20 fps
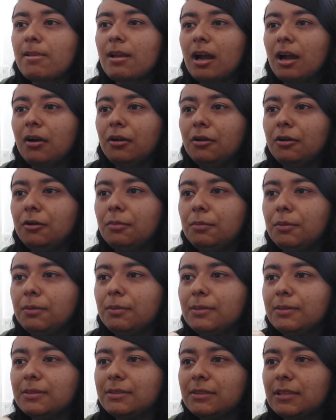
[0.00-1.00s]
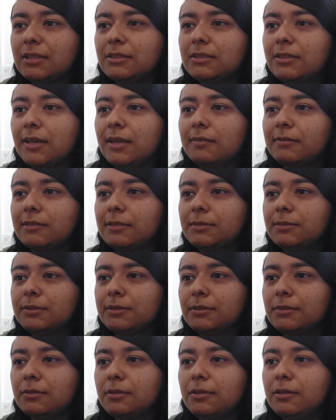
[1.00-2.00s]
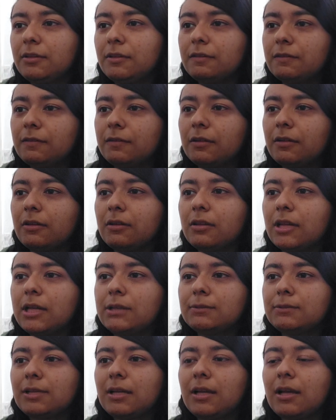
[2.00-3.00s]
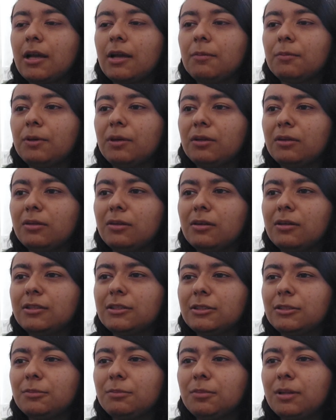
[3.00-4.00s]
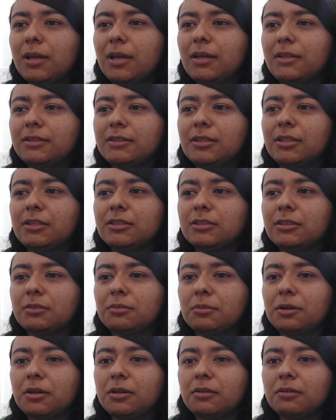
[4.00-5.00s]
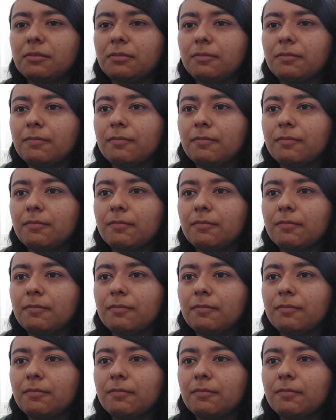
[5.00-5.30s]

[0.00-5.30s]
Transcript: How do you people intend to take responsibility for the lives that have been lost playing Chainsaw Man?